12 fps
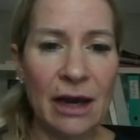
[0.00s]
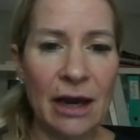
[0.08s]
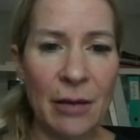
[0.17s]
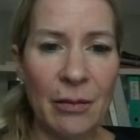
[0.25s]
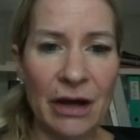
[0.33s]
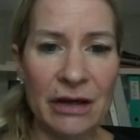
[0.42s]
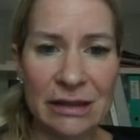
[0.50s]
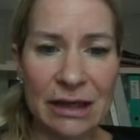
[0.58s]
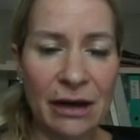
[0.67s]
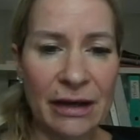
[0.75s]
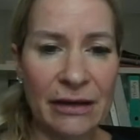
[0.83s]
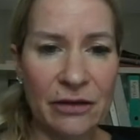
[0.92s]

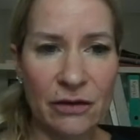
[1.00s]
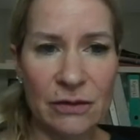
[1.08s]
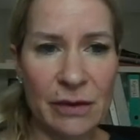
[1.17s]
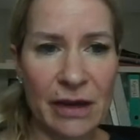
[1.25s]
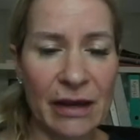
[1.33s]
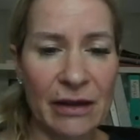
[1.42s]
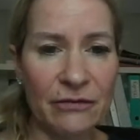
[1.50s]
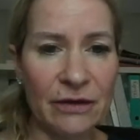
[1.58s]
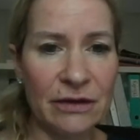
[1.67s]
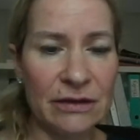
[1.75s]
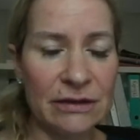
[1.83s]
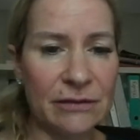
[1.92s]
underlying those
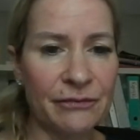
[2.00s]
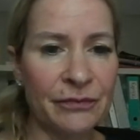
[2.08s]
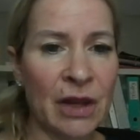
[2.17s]
behaviors.